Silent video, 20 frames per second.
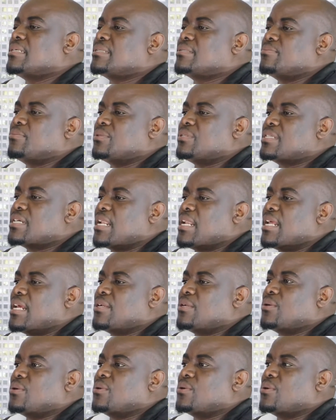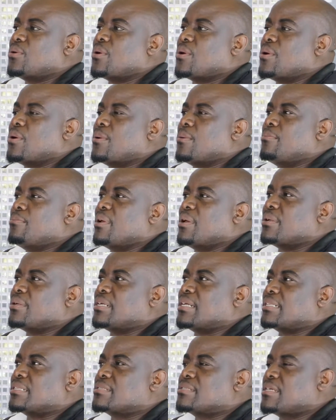is Butsalano
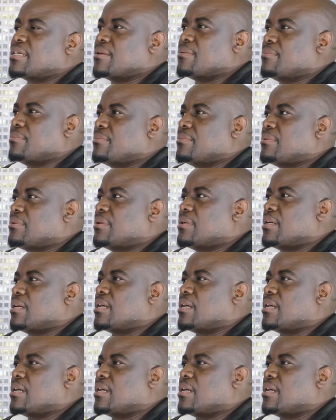Burial Scheme.